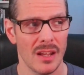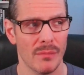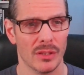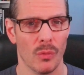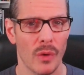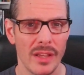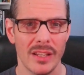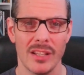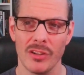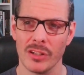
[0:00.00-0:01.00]
but the way that
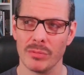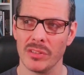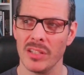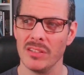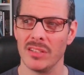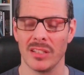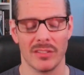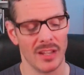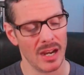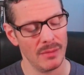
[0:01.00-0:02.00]
he talks about things and the
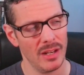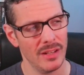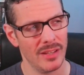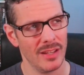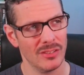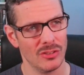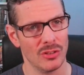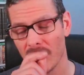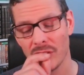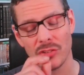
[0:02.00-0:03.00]
time that he takes
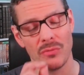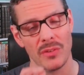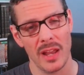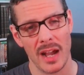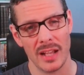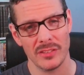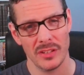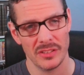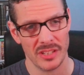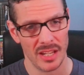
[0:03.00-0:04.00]
to to not
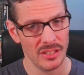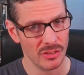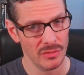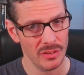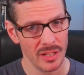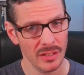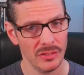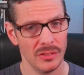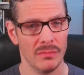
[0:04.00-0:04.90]
say certain things